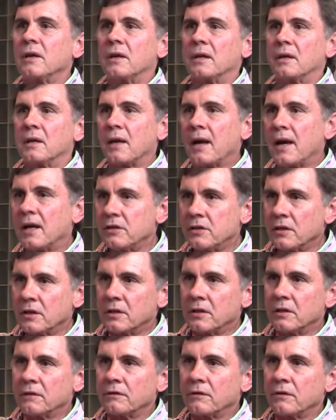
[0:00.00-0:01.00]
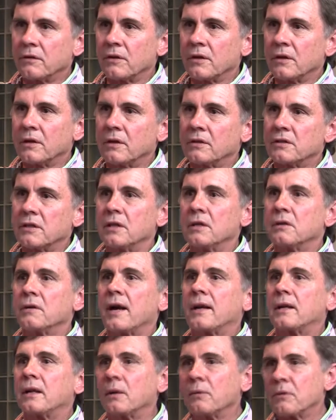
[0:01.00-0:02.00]
engaging in different things,
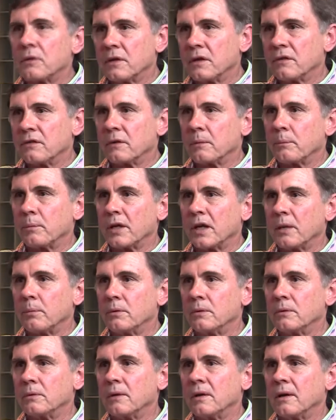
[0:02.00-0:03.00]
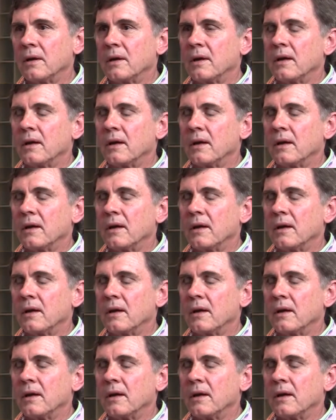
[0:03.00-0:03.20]
interacting with different people.